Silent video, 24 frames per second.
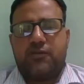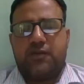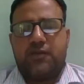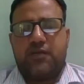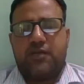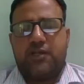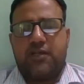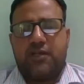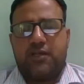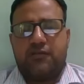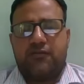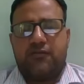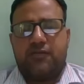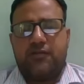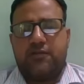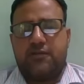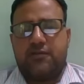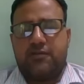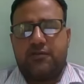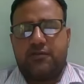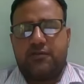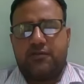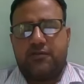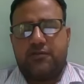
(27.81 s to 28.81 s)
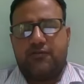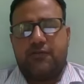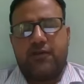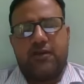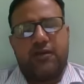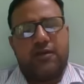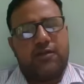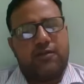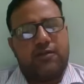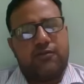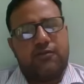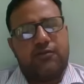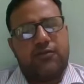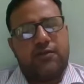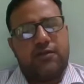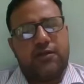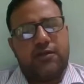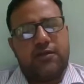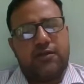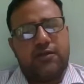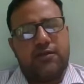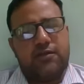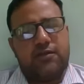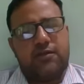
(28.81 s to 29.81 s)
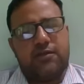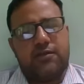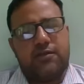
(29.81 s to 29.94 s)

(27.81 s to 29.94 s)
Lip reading: India with vital utility.